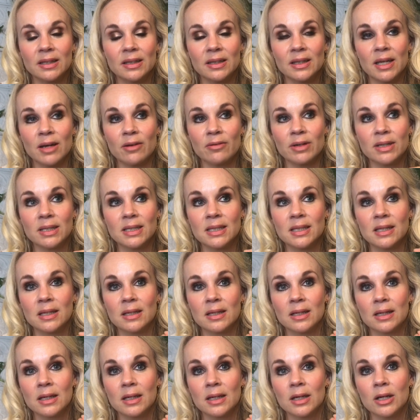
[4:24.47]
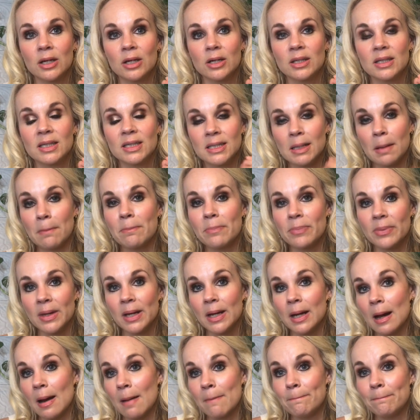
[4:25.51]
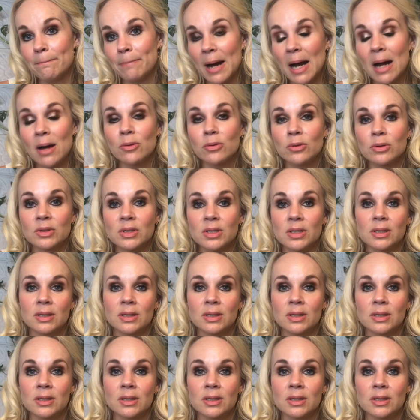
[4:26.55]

There is something about